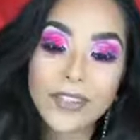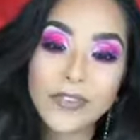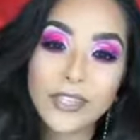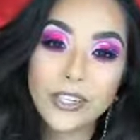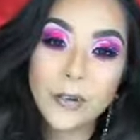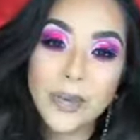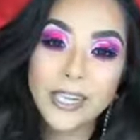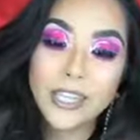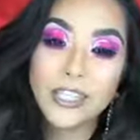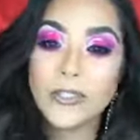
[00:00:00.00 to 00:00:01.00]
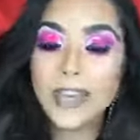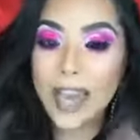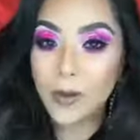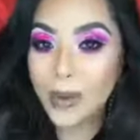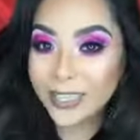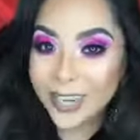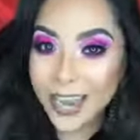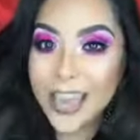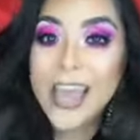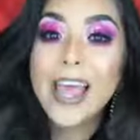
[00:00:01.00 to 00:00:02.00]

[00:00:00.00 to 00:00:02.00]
every single Monday, Tuesday, and Wednesday.